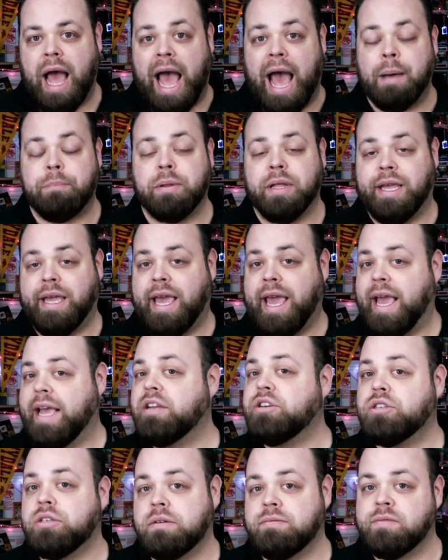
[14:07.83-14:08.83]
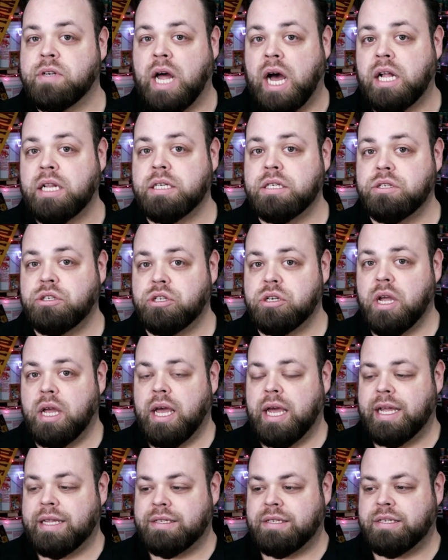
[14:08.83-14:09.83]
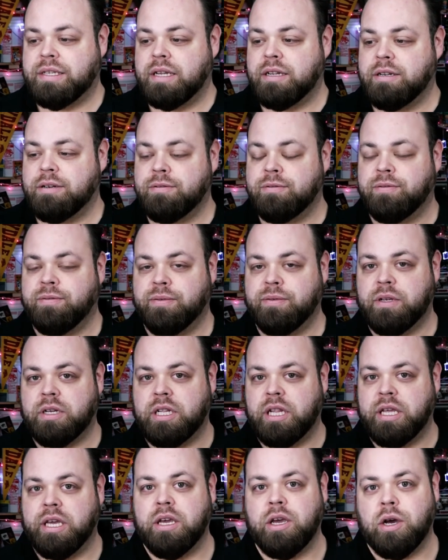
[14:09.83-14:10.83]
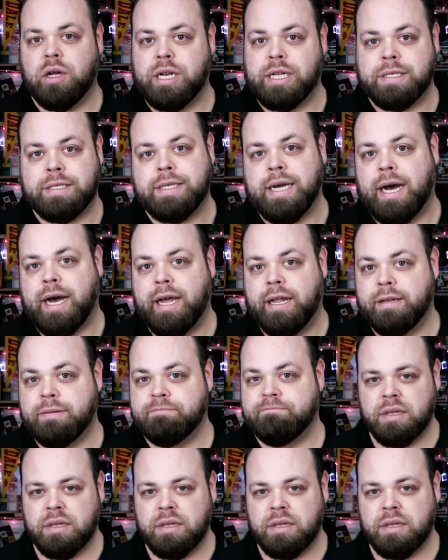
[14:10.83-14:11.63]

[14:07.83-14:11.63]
application of knowledge instead of clicking on a dot.